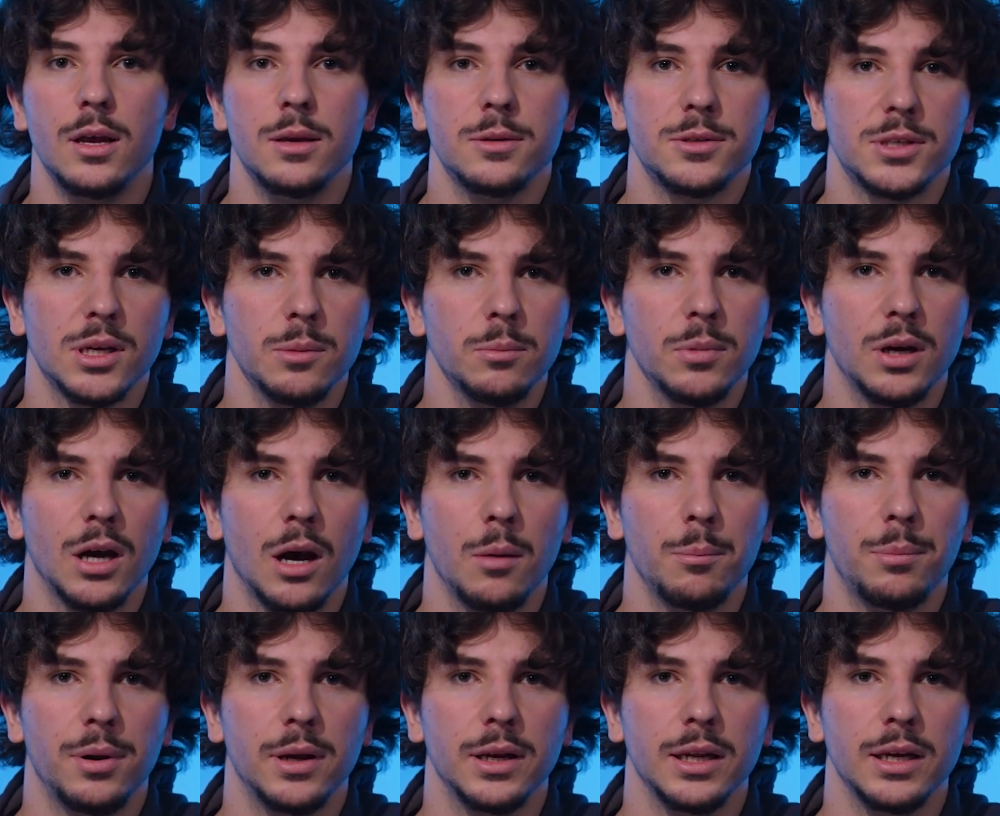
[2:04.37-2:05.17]
Some
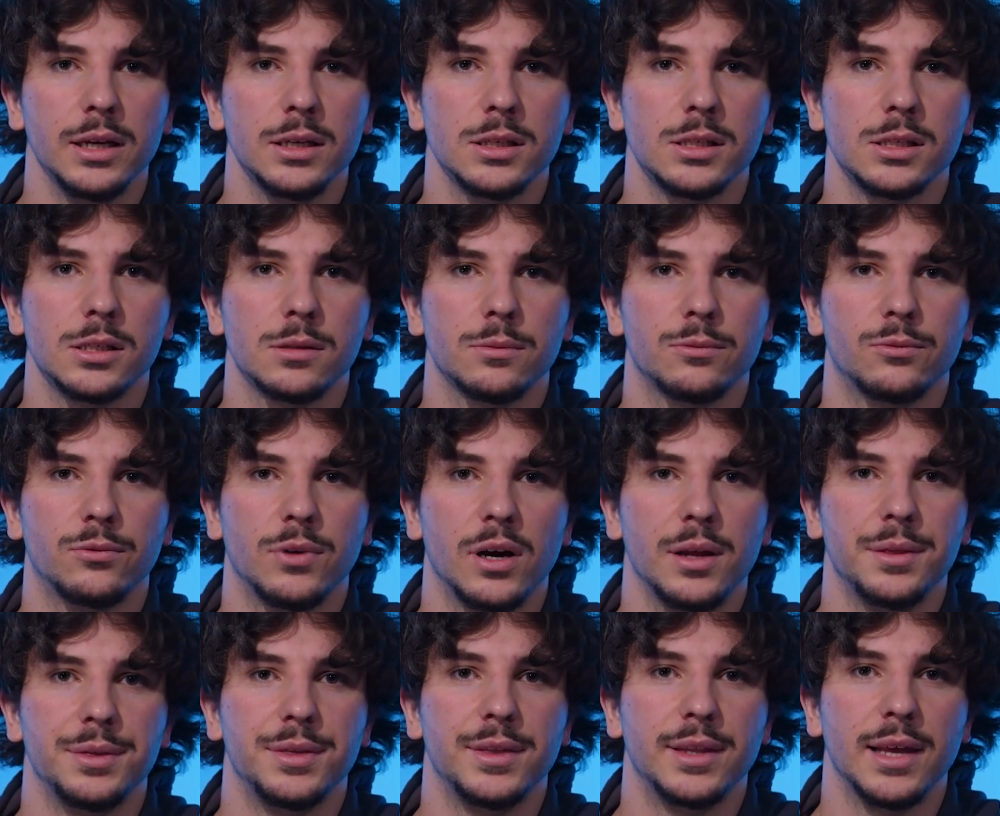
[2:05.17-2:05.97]
companies
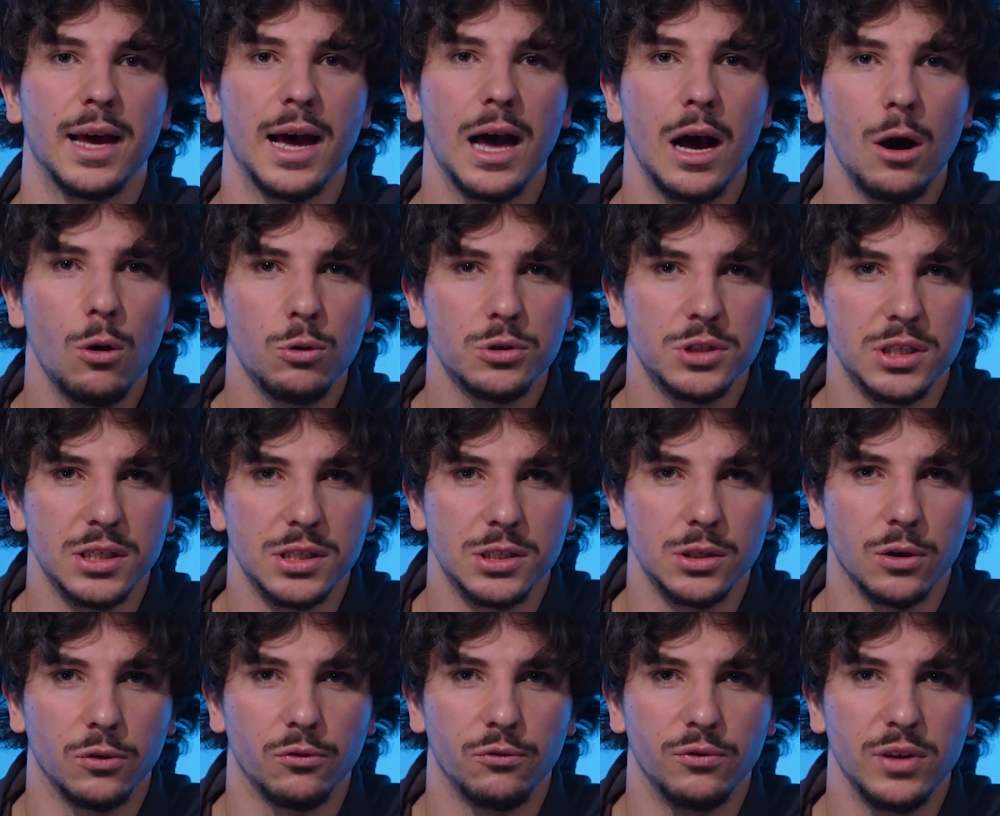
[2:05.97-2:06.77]
run
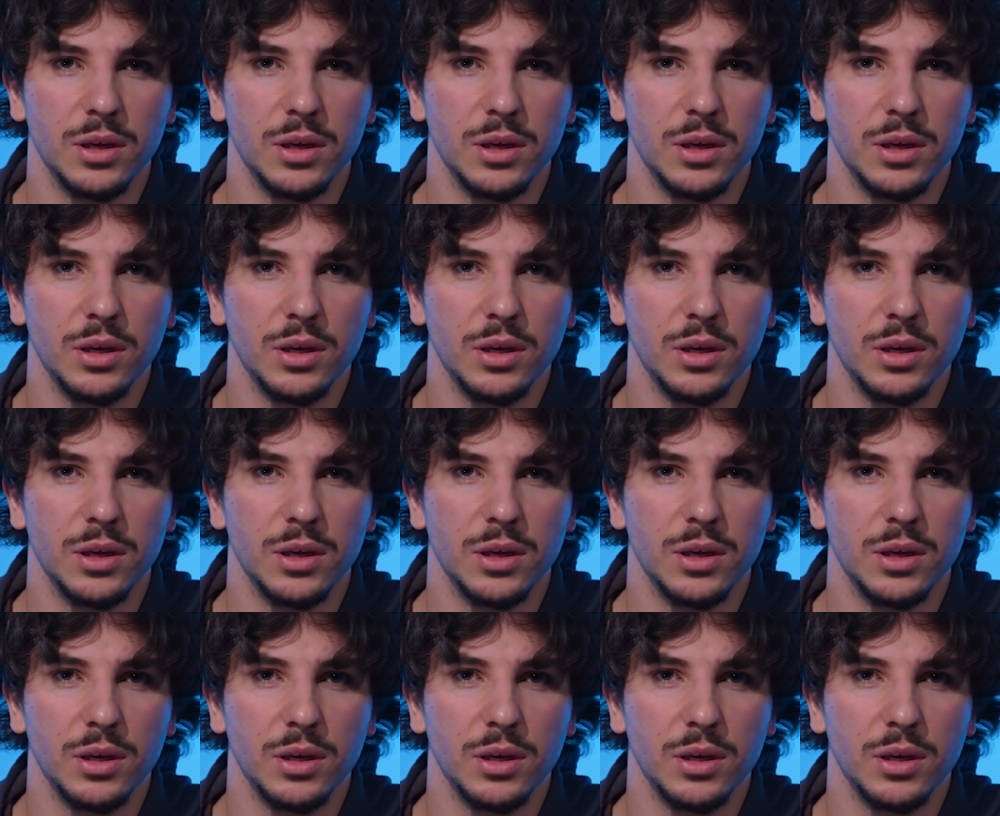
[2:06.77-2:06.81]
thousands of